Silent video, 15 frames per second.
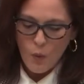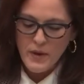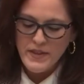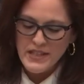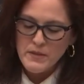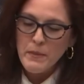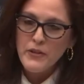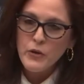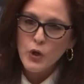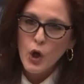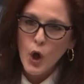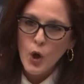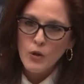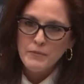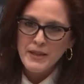When this mother
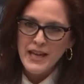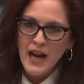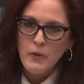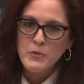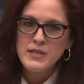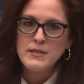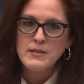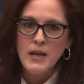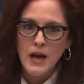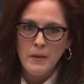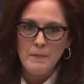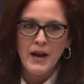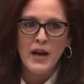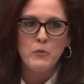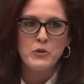called me, I was
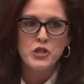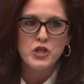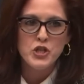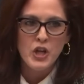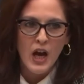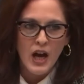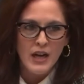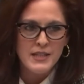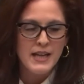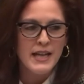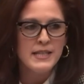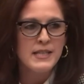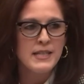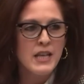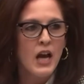numb. I was shocked.
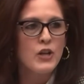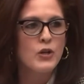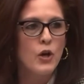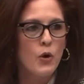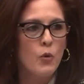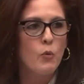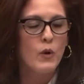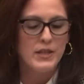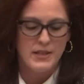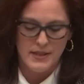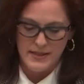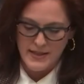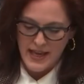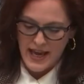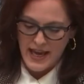I did not know what
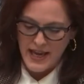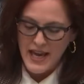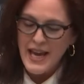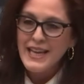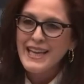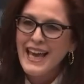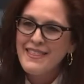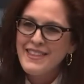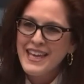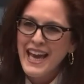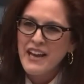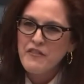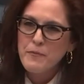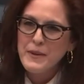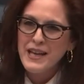to say. Can the
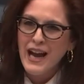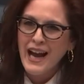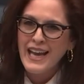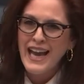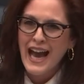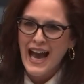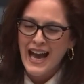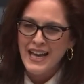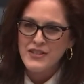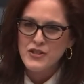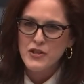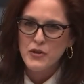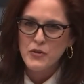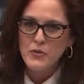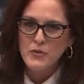FBI
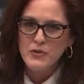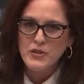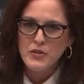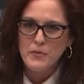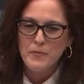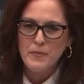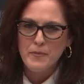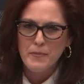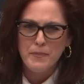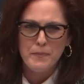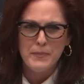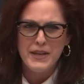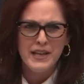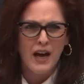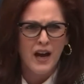ask you to
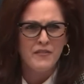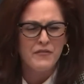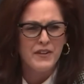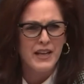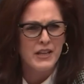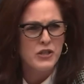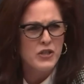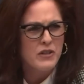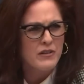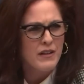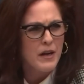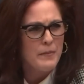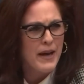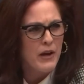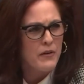be
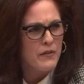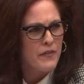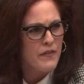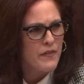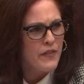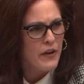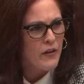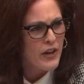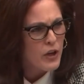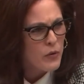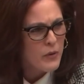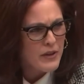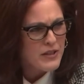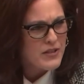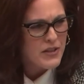confidential about their
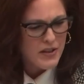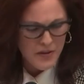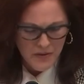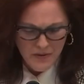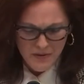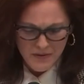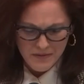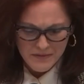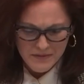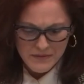inquiry to you?